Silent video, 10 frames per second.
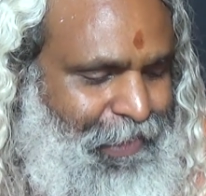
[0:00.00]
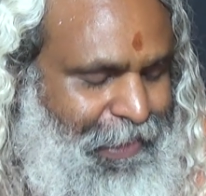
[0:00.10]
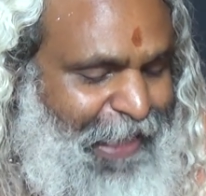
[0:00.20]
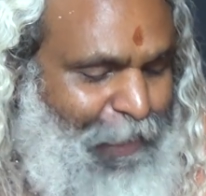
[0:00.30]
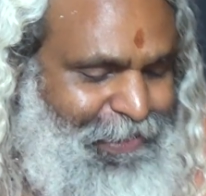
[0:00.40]

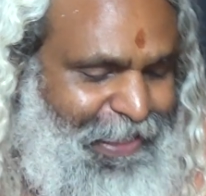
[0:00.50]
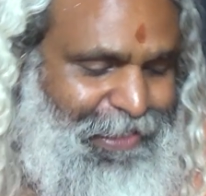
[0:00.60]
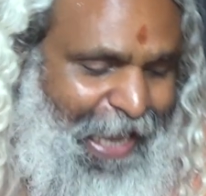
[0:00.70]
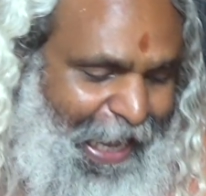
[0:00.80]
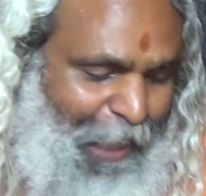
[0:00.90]
Now he
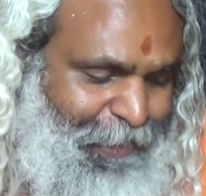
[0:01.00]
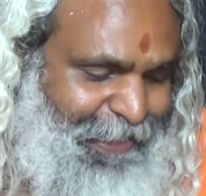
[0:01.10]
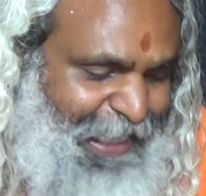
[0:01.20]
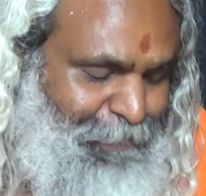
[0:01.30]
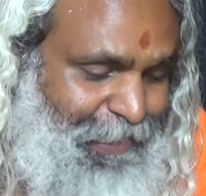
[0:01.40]
says, how it
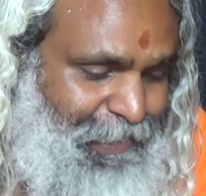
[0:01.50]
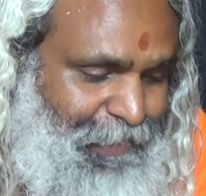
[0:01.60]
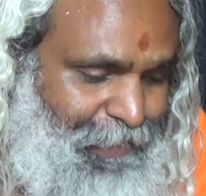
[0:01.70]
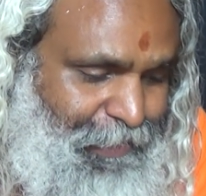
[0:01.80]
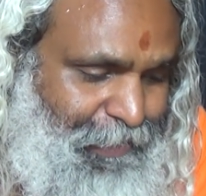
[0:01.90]
can be
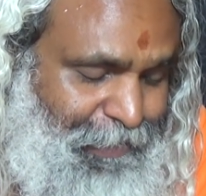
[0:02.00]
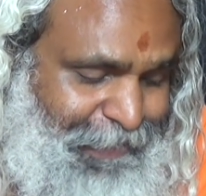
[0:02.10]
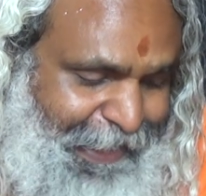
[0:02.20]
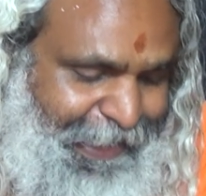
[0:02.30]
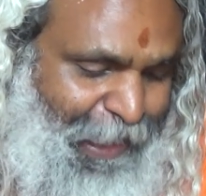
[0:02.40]

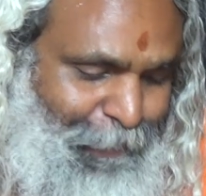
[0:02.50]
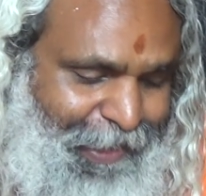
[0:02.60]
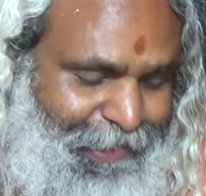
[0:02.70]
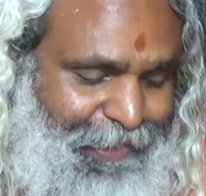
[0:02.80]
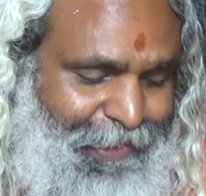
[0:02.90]
taken
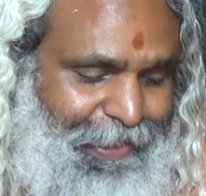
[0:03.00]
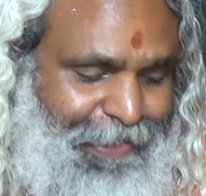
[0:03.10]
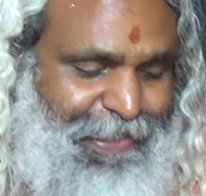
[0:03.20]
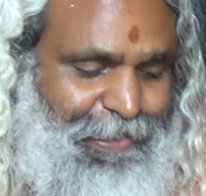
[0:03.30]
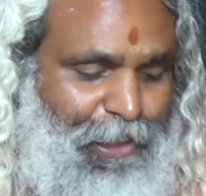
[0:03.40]
away? He
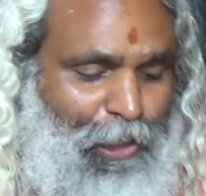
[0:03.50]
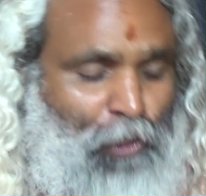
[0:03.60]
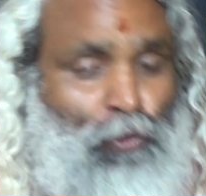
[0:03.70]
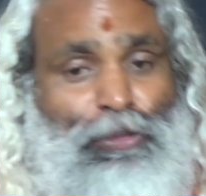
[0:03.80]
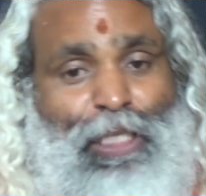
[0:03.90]
says,
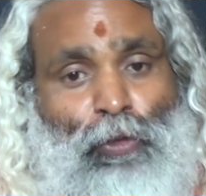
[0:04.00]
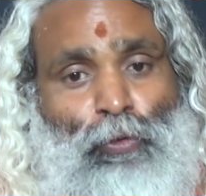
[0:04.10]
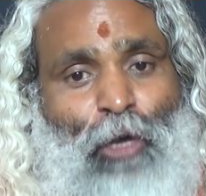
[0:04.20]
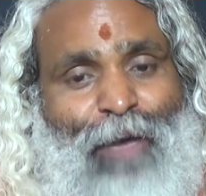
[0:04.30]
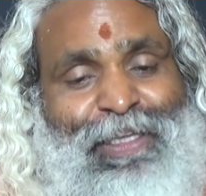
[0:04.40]
raju tattva
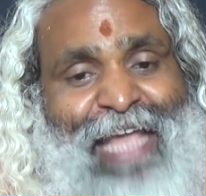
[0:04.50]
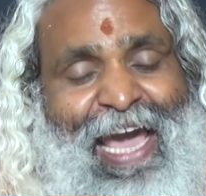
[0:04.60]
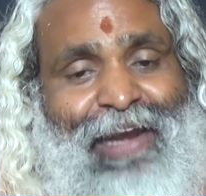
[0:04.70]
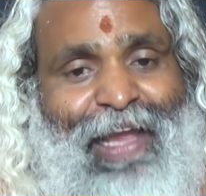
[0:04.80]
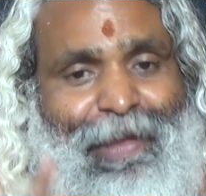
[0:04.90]

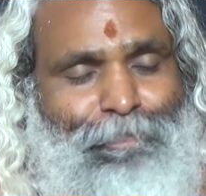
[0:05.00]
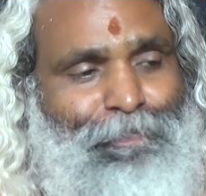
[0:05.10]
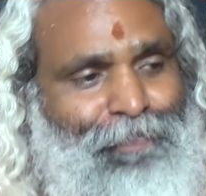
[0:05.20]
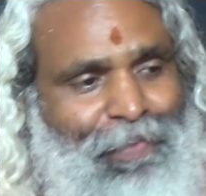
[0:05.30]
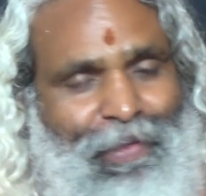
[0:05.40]
avadharana.
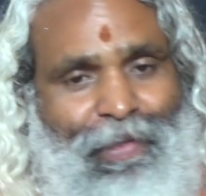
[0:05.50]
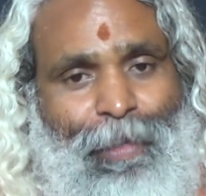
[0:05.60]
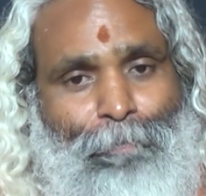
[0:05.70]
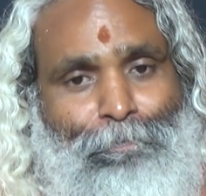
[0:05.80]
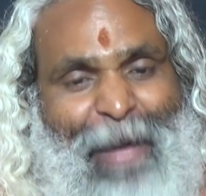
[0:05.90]

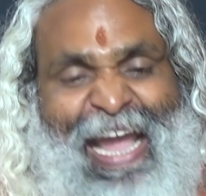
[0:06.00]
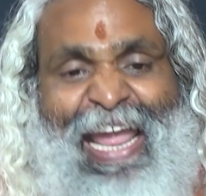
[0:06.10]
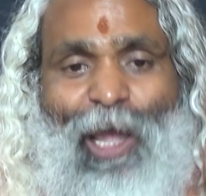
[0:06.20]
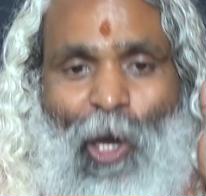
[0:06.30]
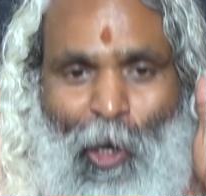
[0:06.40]

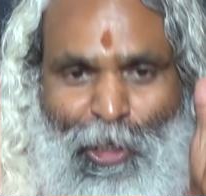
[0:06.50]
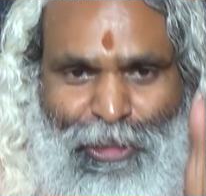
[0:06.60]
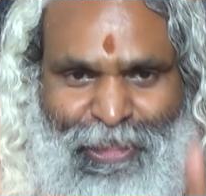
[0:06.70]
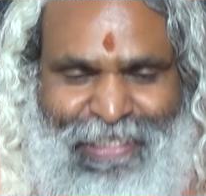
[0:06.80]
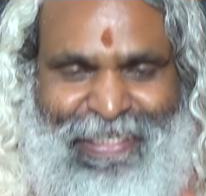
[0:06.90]
By
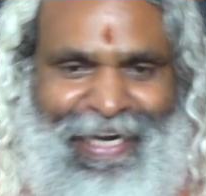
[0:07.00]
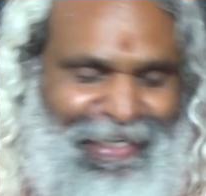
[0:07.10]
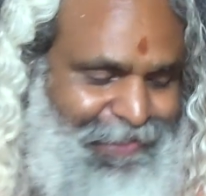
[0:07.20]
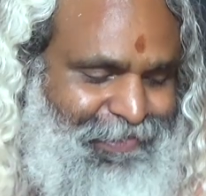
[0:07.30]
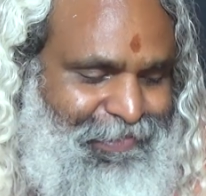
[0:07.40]

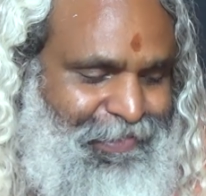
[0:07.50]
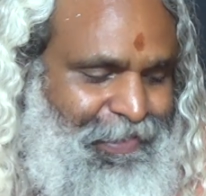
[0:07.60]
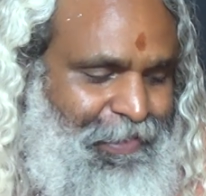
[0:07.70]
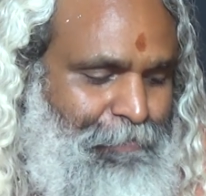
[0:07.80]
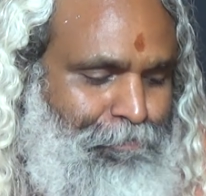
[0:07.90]
understanding,
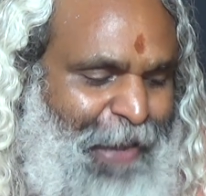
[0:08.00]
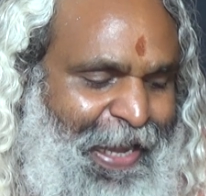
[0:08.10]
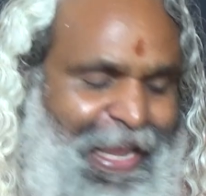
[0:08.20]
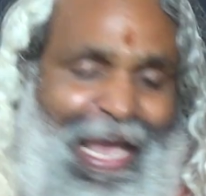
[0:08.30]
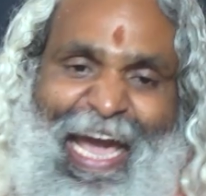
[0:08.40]

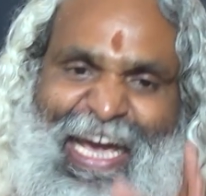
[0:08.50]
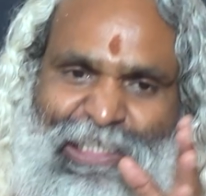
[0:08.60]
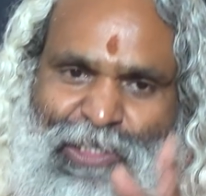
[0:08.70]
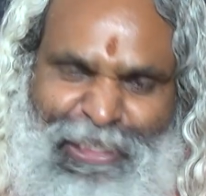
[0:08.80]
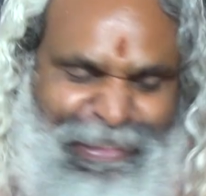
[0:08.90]
by
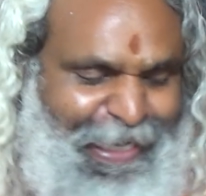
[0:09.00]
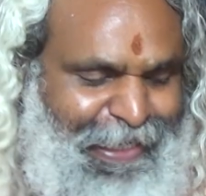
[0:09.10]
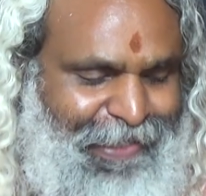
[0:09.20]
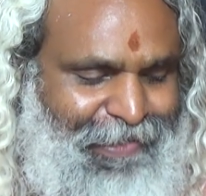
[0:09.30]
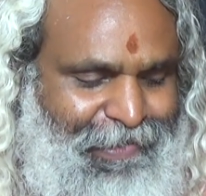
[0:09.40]

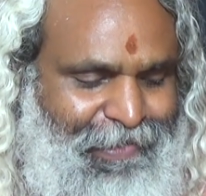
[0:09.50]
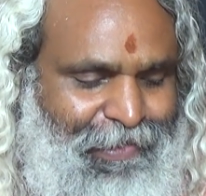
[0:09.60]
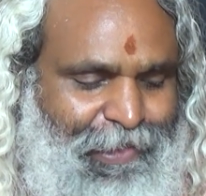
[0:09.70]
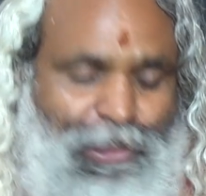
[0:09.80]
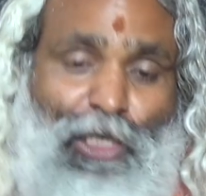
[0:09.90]
ascertaining
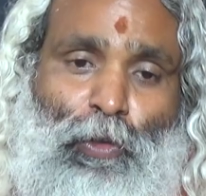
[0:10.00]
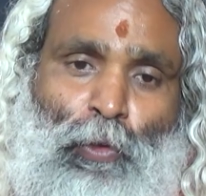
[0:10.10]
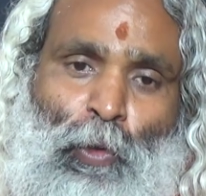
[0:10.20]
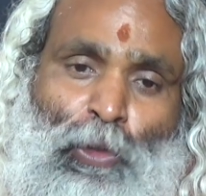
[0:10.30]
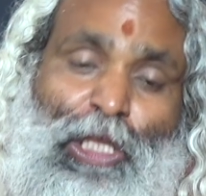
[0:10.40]
the
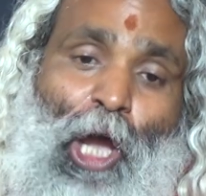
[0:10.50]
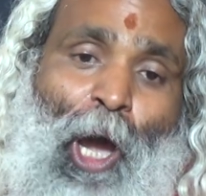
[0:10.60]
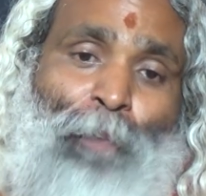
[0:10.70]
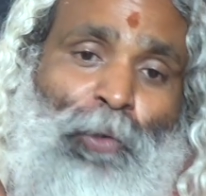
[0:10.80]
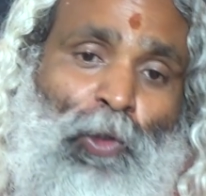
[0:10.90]
truth
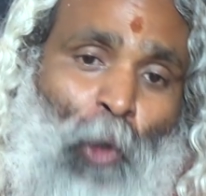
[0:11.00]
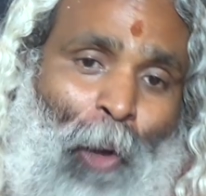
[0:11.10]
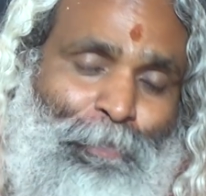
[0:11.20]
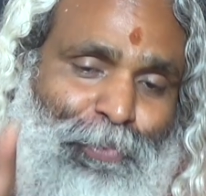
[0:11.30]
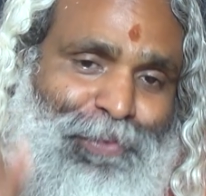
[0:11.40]
of
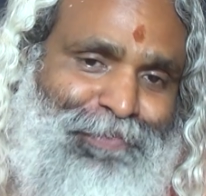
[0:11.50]
rope.